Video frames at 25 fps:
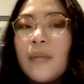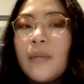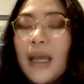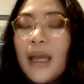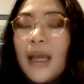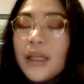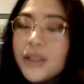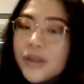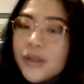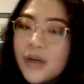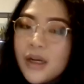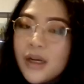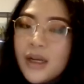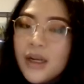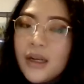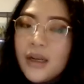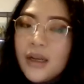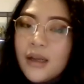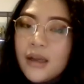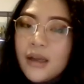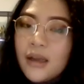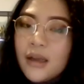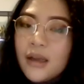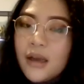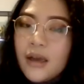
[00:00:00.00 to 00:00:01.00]
entry
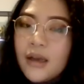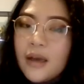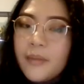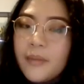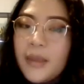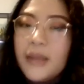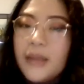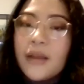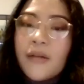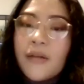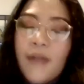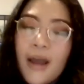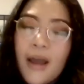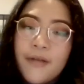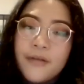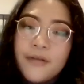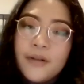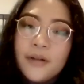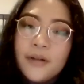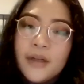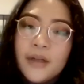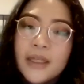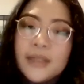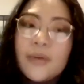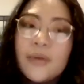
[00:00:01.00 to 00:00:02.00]
in the
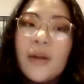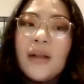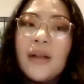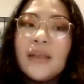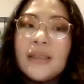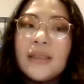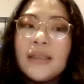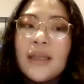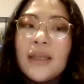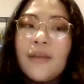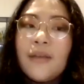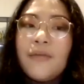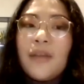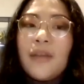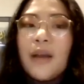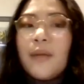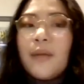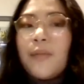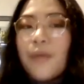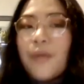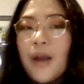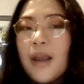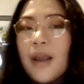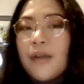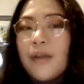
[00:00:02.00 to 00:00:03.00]
raffle, as well as if they
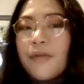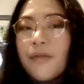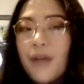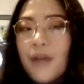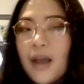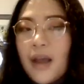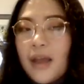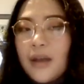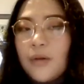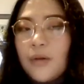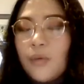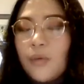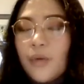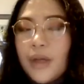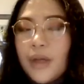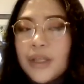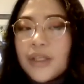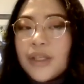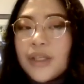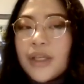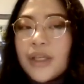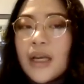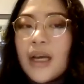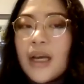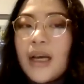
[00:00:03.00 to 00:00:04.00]
bring a friend,
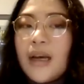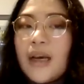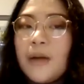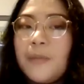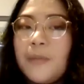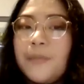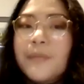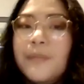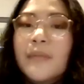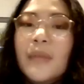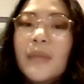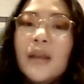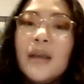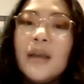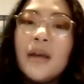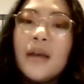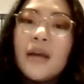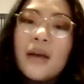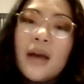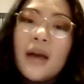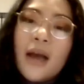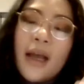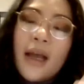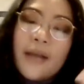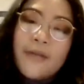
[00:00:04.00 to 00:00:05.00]
which
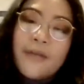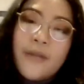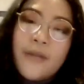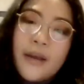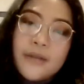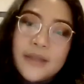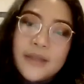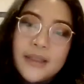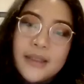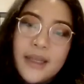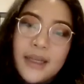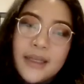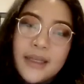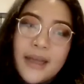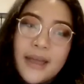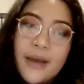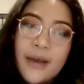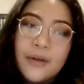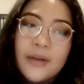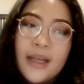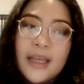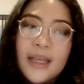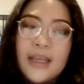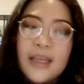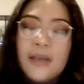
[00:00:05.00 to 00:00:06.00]
I've sent
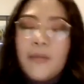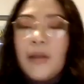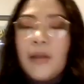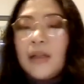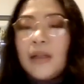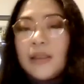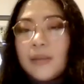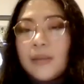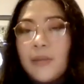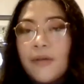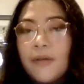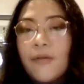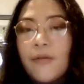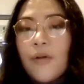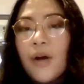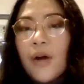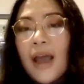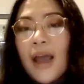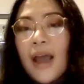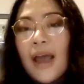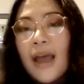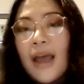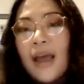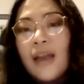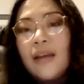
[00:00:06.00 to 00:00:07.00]
out like emails
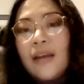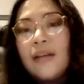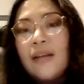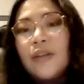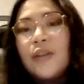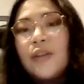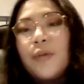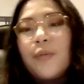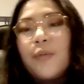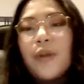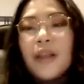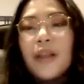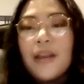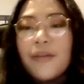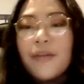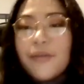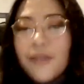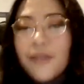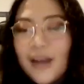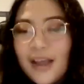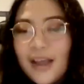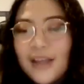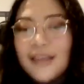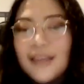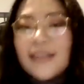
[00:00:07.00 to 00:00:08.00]
beforehand to bring their
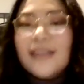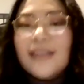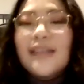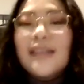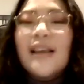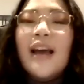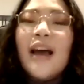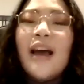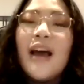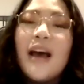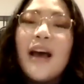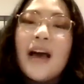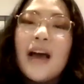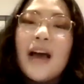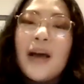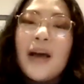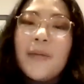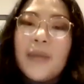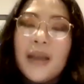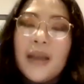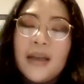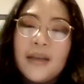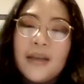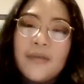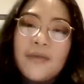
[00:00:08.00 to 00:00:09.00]
friends.
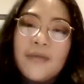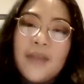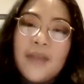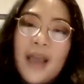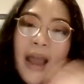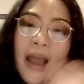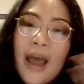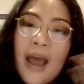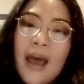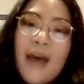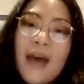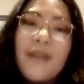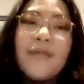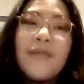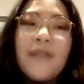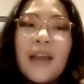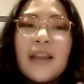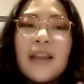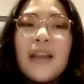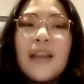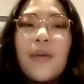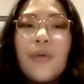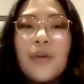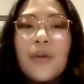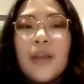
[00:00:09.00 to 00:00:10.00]
And if they have, like,
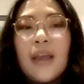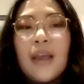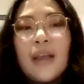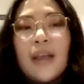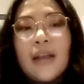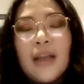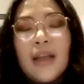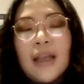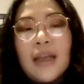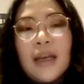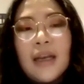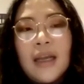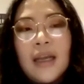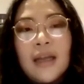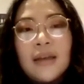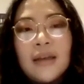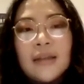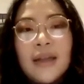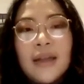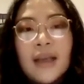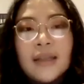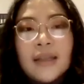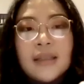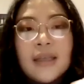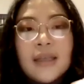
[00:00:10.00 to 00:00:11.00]
they would get like an
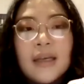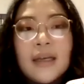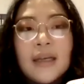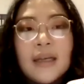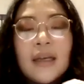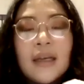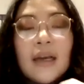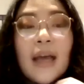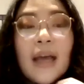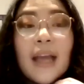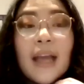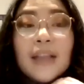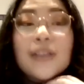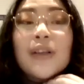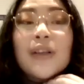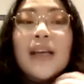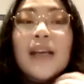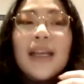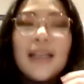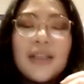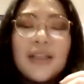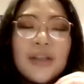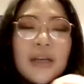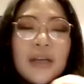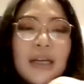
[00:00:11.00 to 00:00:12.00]
extra
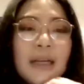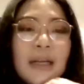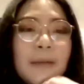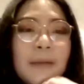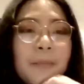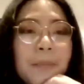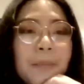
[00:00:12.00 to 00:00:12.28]
entry.